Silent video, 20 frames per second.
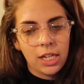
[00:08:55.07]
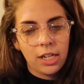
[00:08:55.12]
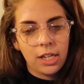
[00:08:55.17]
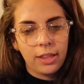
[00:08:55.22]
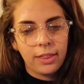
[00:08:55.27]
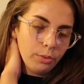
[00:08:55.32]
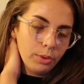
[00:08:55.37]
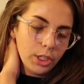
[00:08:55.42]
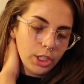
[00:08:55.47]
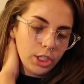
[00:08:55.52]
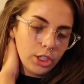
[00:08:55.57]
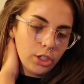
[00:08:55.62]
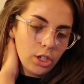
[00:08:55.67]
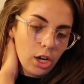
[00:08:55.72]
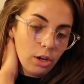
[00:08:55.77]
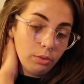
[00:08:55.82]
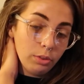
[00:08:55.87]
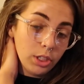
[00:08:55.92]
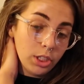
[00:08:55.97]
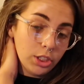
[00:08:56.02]
I
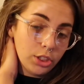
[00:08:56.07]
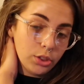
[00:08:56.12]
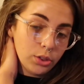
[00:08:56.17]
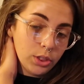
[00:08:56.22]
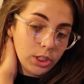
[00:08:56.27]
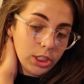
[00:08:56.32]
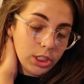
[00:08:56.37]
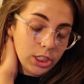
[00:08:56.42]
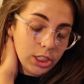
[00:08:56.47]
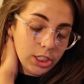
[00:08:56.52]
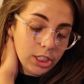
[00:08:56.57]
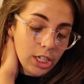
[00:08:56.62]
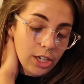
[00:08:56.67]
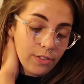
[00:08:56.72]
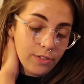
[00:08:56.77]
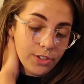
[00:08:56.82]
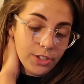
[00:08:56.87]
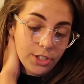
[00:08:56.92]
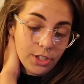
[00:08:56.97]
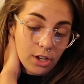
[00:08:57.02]
really do need to
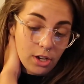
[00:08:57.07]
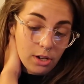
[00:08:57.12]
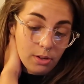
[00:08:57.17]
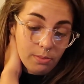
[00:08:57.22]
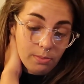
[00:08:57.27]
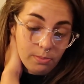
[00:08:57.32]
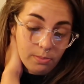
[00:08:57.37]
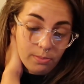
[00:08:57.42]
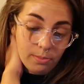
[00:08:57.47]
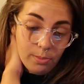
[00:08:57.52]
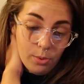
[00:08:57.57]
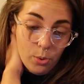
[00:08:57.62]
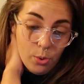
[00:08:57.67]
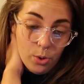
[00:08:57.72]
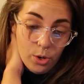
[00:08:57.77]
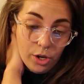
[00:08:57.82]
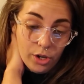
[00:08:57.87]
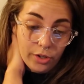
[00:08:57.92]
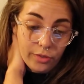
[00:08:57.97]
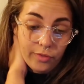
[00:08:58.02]
save some
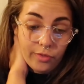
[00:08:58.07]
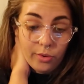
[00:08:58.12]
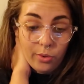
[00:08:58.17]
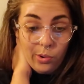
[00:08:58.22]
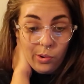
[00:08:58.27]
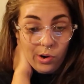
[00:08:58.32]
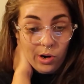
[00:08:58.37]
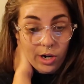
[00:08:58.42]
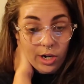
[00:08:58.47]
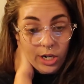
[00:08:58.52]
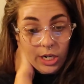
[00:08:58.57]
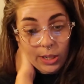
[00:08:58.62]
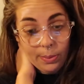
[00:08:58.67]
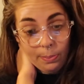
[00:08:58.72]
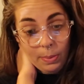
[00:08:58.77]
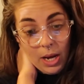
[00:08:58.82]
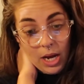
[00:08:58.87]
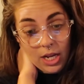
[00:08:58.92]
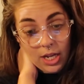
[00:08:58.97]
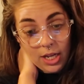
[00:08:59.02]
more for
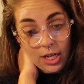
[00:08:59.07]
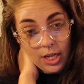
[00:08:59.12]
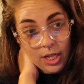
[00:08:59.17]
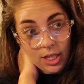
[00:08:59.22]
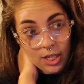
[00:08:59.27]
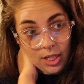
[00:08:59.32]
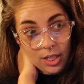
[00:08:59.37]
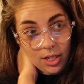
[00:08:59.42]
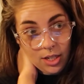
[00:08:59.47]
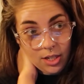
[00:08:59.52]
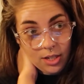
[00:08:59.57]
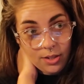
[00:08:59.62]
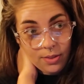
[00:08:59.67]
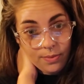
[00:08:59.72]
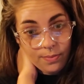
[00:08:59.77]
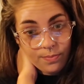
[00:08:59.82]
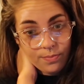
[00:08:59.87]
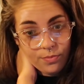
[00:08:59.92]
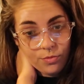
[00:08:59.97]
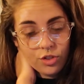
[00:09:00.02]
my
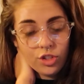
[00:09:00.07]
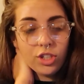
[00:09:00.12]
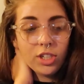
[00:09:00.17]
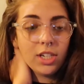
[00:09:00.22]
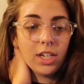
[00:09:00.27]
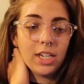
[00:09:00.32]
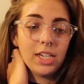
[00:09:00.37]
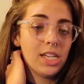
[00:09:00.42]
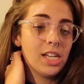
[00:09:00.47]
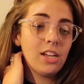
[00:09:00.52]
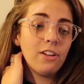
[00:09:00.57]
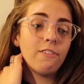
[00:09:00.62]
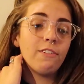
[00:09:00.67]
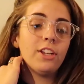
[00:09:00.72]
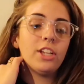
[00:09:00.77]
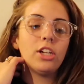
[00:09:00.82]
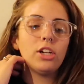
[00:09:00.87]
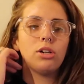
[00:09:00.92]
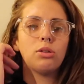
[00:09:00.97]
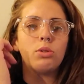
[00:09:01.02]
Should I Dig
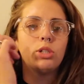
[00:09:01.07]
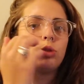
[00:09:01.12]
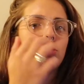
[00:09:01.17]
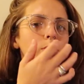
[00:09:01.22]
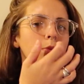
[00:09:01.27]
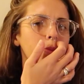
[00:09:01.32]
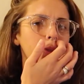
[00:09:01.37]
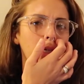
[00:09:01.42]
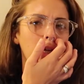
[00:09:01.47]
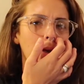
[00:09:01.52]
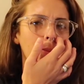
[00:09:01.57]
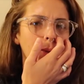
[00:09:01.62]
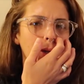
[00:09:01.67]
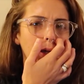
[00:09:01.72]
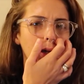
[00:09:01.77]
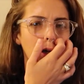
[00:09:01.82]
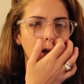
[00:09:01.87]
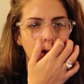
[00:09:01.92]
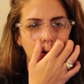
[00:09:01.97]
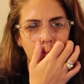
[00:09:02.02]
video, which will be coming
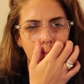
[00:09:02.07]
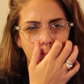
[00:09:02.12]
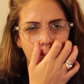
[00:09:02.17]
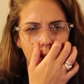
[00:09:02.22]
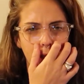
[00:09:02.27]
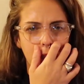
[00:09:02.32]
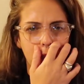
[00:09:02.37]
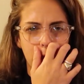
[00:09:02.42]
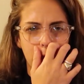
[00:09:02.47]
out pretty